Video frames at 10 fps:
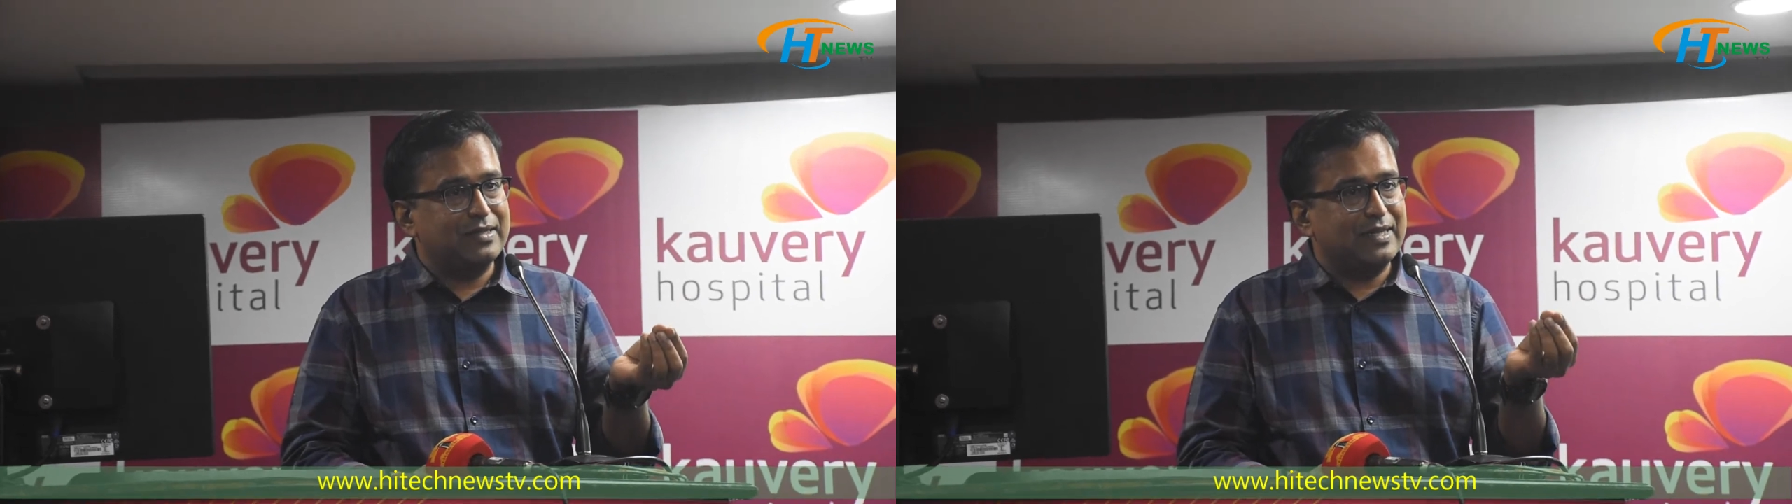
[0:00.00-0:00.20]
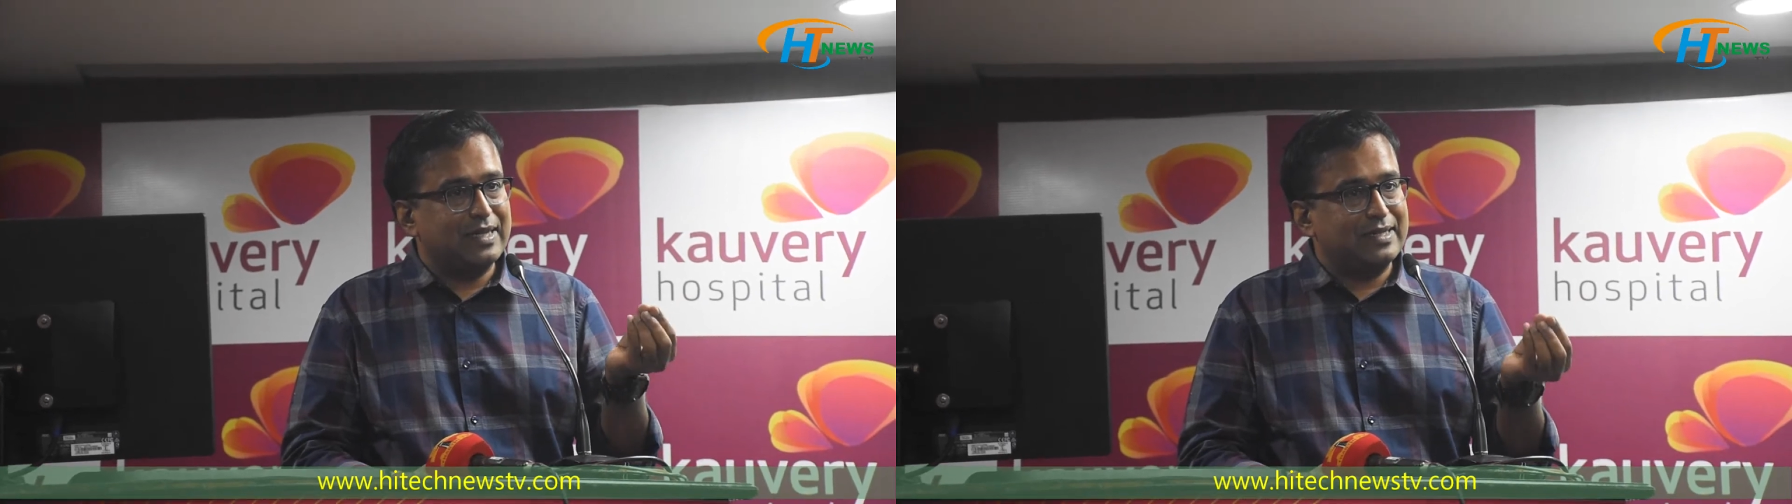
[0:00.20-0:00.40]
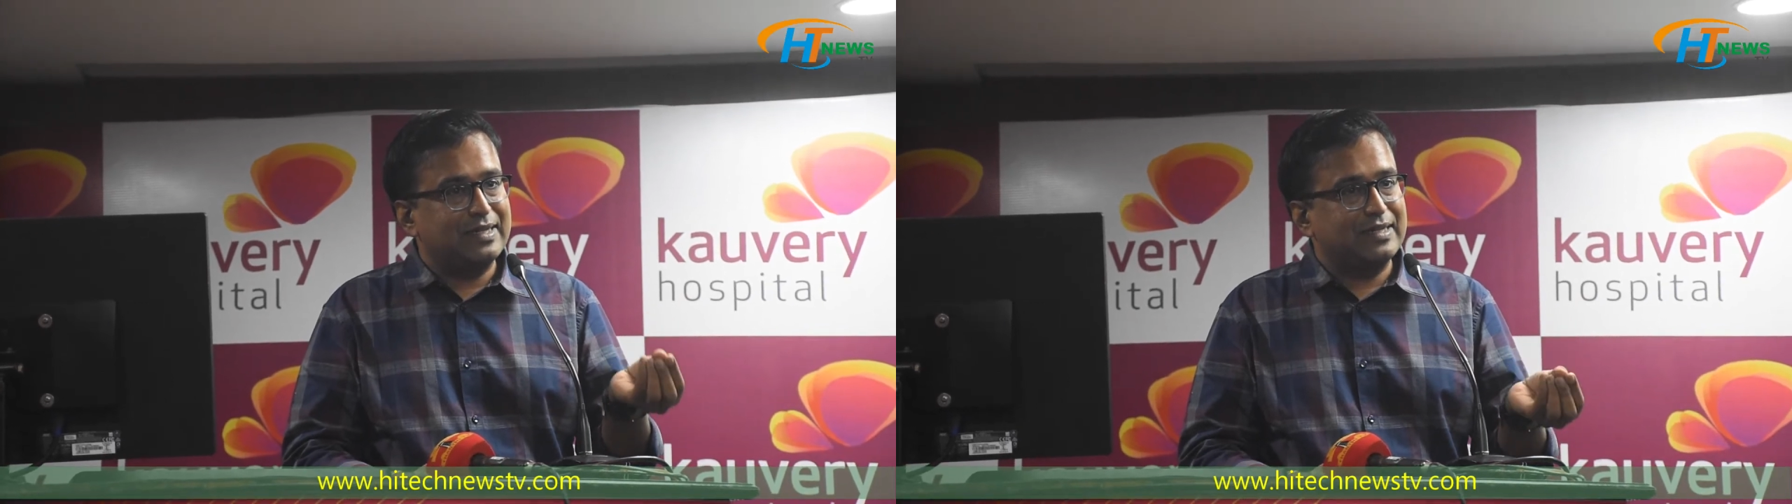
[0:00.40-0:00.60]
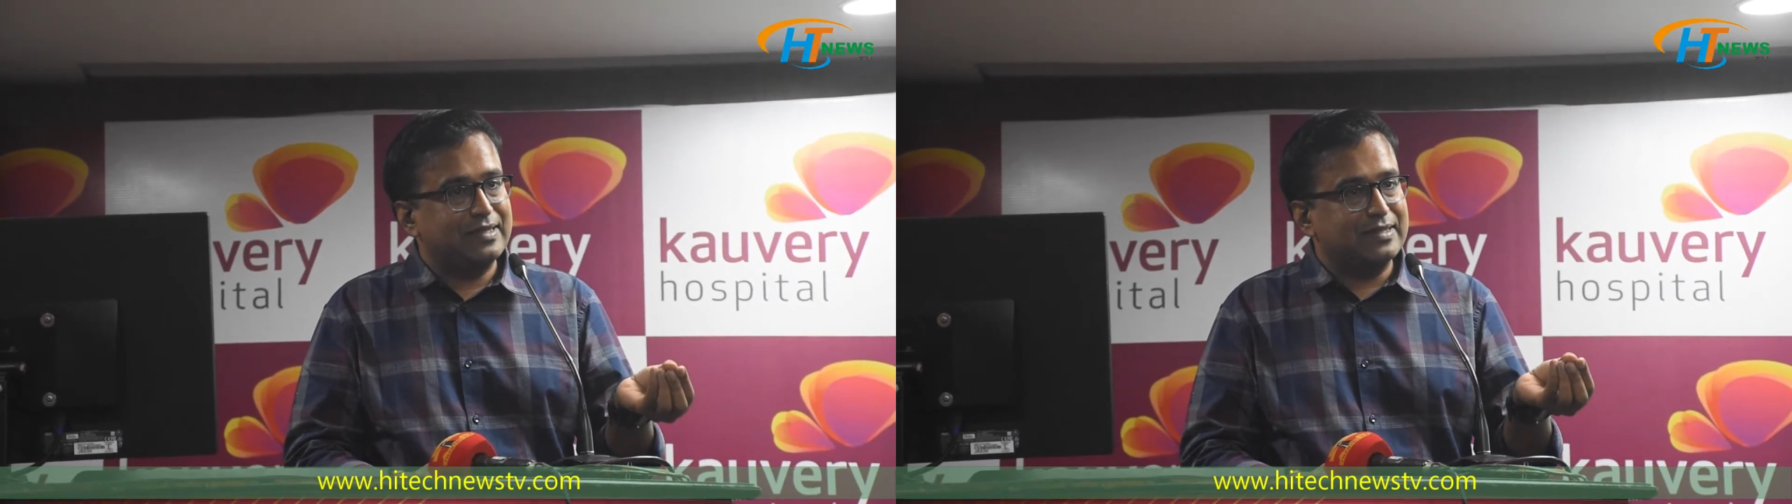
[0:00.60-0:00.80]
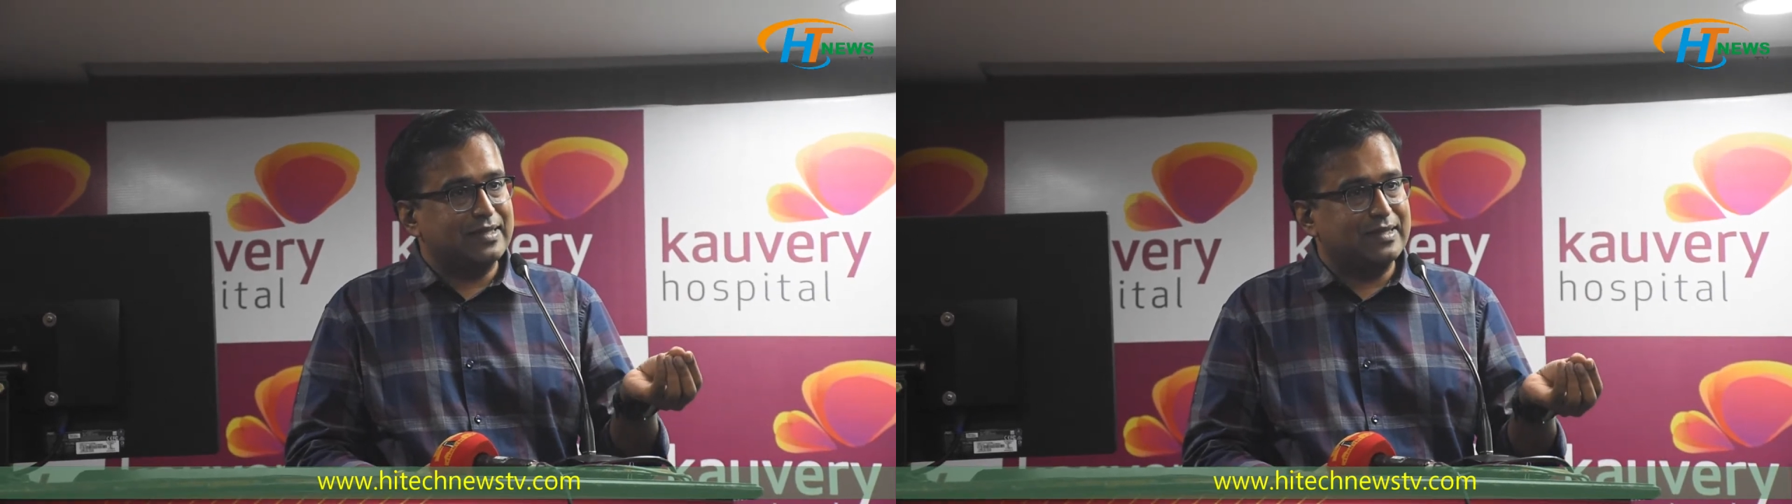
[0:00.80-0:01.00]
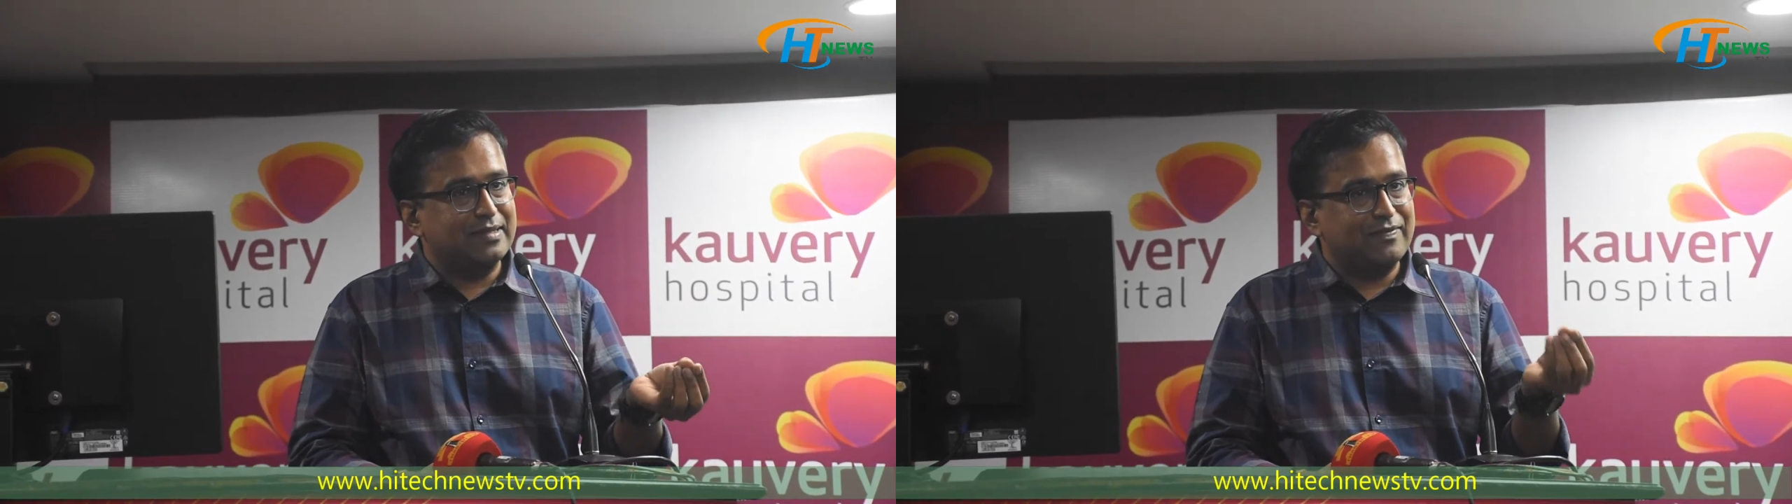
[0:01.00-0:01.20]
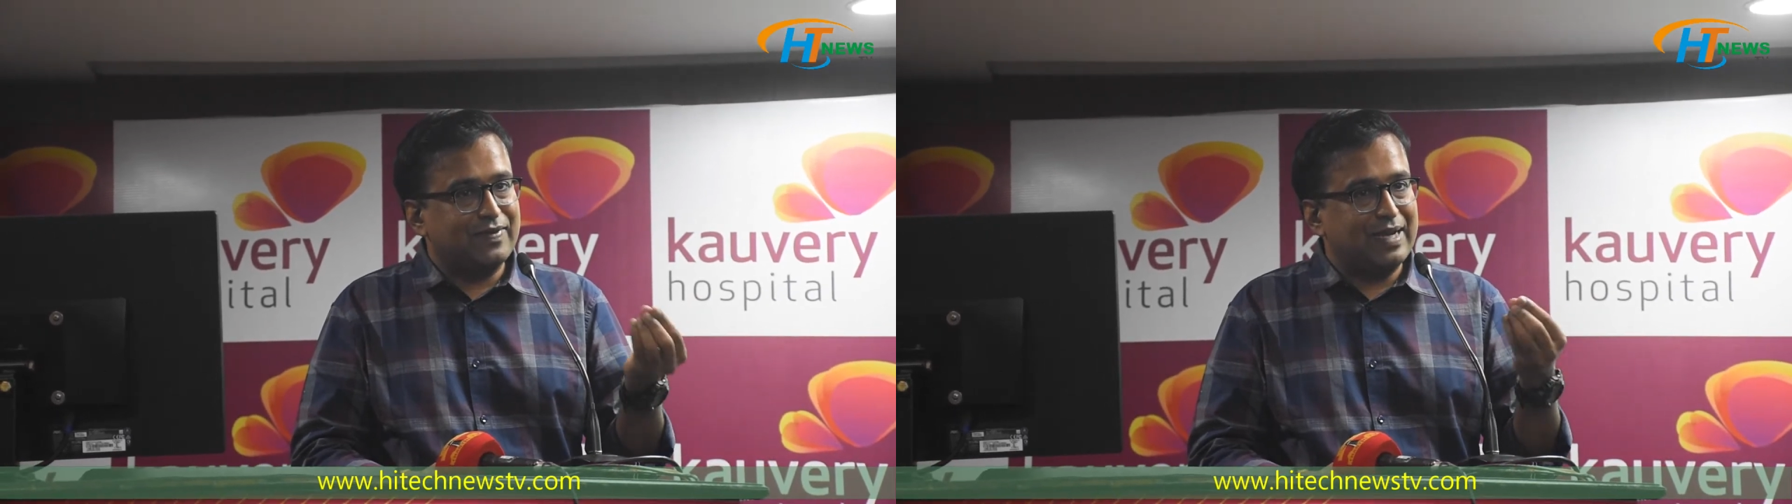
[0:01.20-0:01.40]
the attenders and the